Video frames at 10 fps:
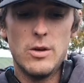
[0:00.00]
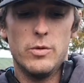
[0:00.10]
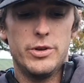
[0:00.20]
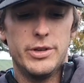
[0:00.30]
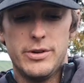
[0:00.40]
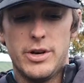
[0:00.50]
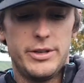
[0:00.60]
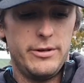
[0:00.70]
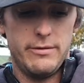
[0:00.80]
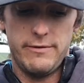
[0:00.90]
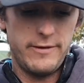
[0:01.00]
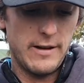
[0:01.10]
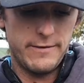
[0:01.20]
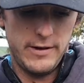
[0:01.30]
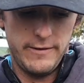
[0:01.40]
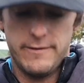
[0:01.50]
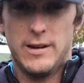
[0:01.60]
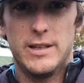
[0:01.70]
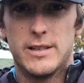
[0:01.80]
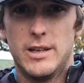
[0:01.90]
which is nice and fluffy,
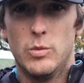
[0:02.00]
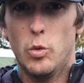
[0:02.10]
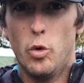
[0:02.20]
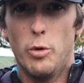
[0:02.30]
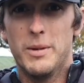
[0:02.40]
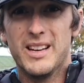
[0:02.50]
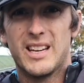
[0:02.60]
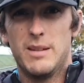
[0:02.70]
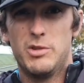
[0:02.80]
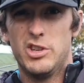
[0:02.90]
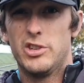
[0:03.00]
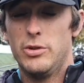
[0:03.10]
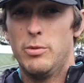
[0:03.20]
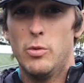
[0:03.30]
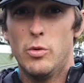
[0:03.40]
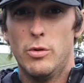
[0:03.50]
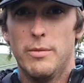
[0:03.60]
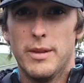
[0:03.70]
fleecy, warm, keeps you super warm,